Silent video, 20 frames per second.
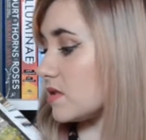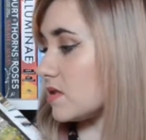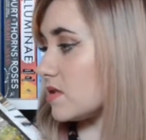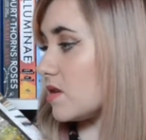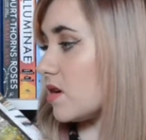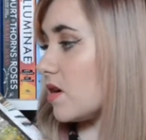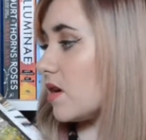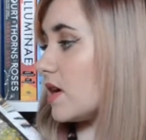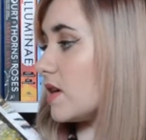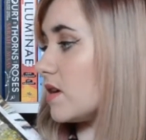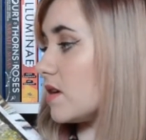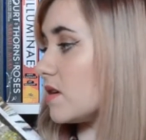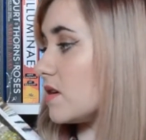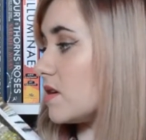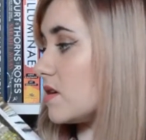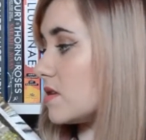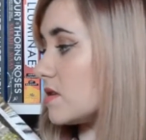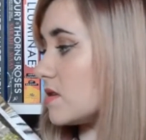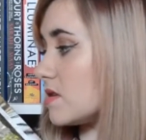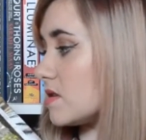
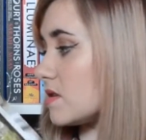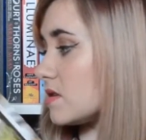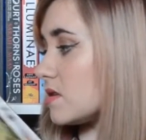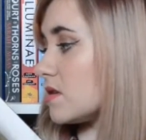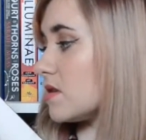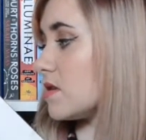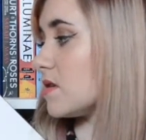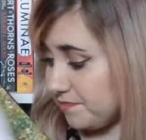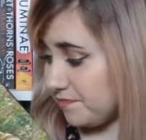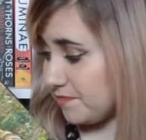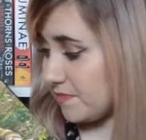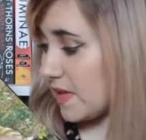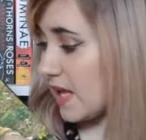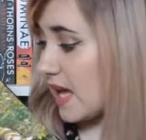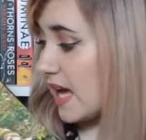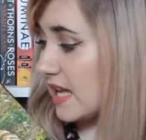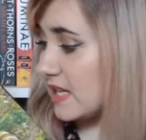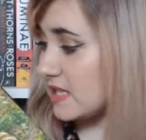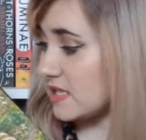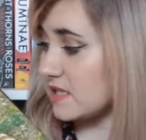tigers
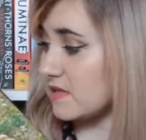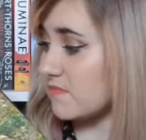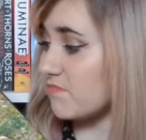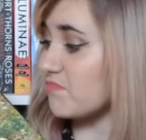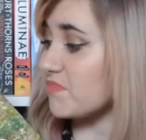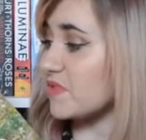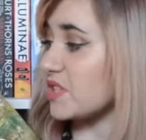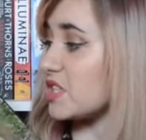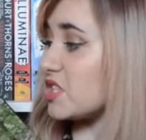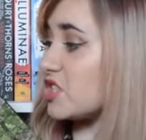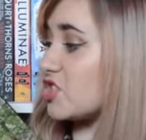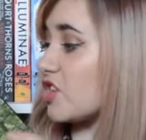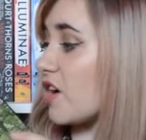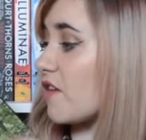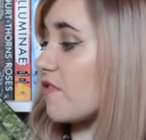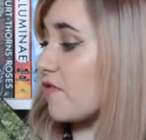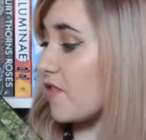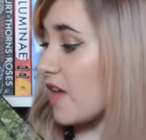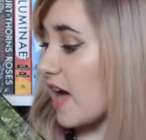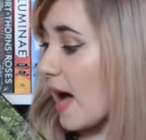and the
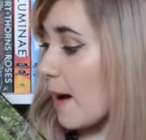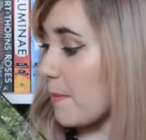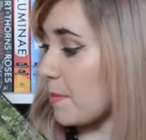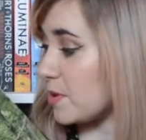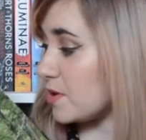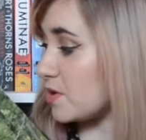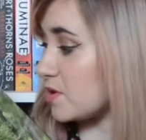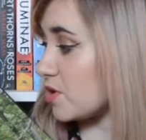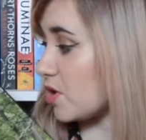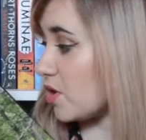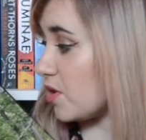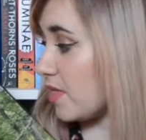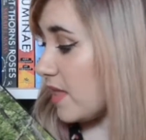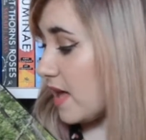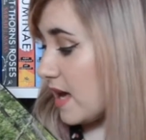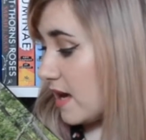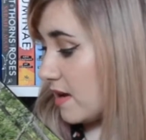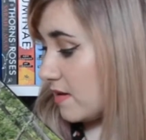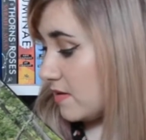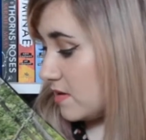stuff that happened on
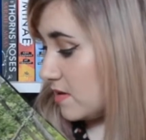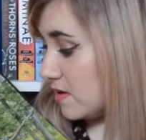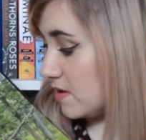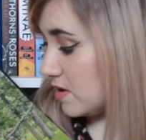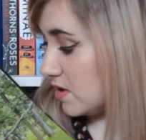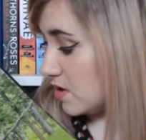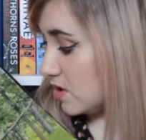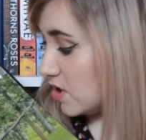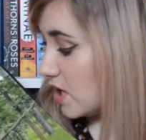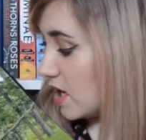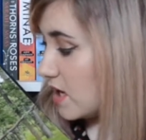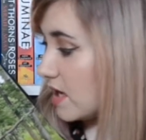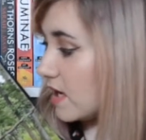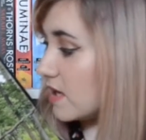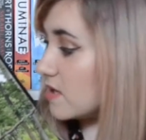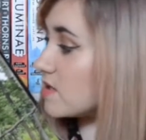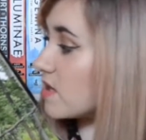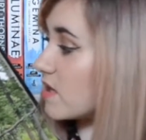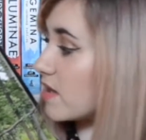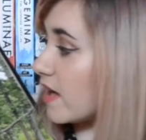their journey.
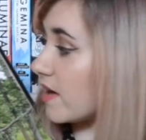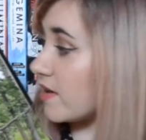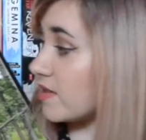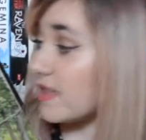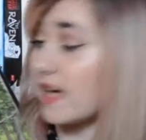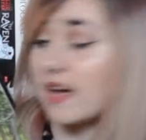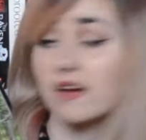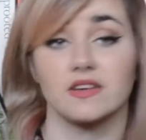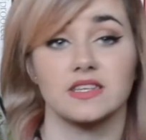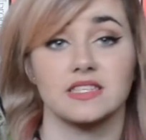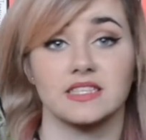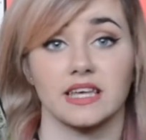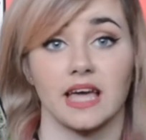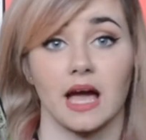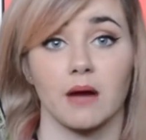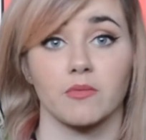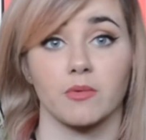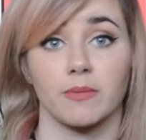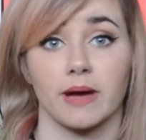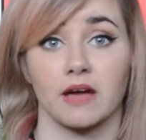So there is the
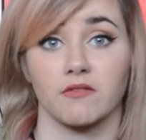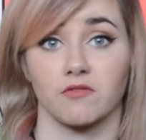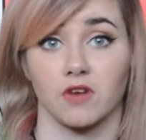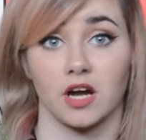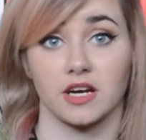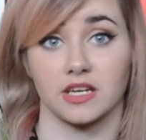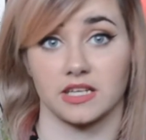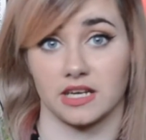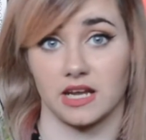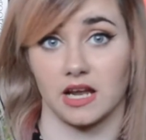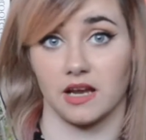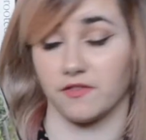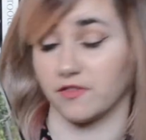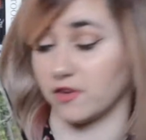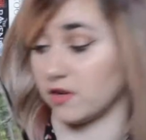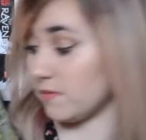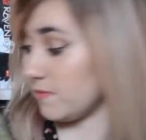cameraman riding an elephant.